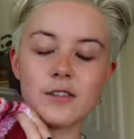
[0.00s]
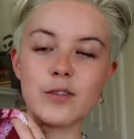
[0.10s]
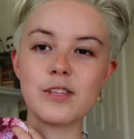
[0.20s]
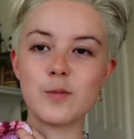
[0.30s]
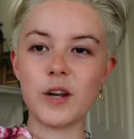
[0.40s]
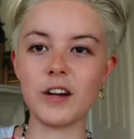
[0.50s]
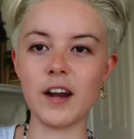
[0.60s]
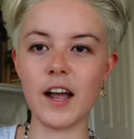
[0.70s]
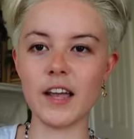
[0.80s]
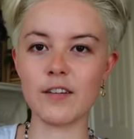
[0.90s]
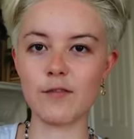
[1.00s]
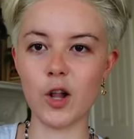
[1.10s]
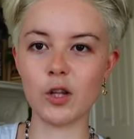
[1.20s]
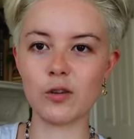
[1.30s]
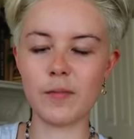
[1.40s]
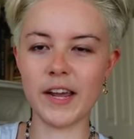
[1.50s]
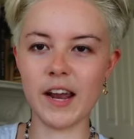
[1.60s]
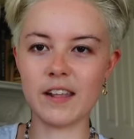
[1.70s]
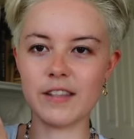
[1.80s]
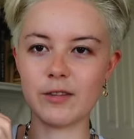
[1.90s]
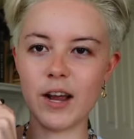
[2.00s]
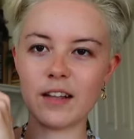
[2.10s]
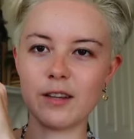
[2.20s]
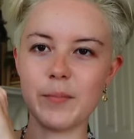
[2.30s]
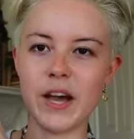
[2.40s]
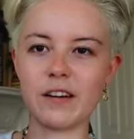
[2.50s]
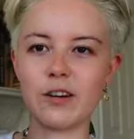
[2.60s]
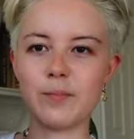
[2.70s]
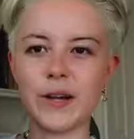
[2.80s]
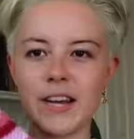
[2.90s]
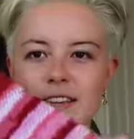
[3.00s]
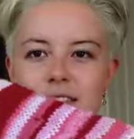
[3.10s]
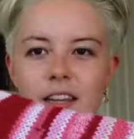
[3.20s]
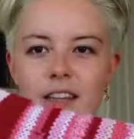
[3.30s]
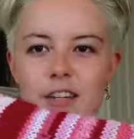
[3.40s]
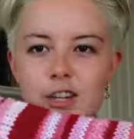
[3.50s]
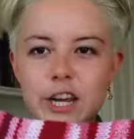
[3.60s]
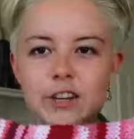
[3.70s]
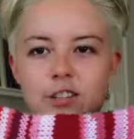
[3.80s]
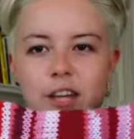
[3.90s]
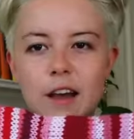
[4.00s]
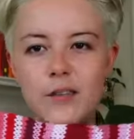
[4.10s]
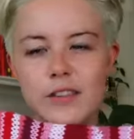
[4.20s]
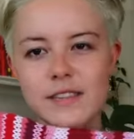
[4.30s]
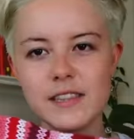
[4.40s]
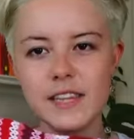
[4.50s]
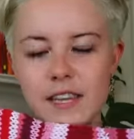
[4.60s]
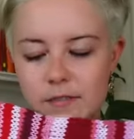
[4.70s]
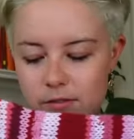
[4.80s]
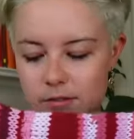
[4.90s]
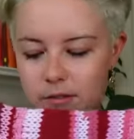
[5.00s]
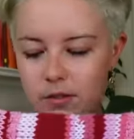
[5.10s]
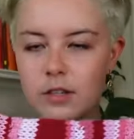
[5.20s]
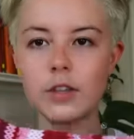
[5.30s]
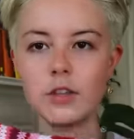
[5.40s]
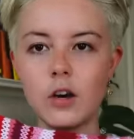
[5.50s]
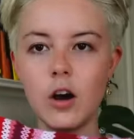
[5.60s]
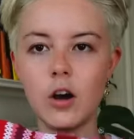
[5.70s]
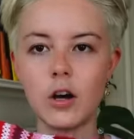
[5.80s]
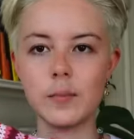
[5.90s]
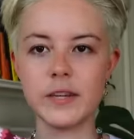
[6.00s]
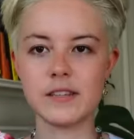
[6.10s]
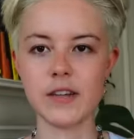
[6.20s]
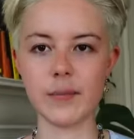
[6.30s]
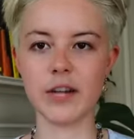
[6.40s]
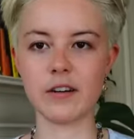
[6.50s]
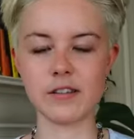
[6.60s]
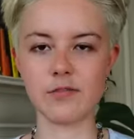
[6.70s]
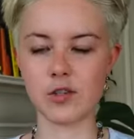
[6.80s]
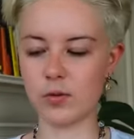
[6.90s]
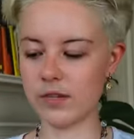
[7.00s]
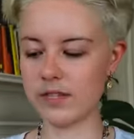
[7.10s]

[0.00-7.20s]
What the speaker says: So this sweater, I followed my Anything Raglan pattern, but I slightly changed how the sleeves are because that pattern is for short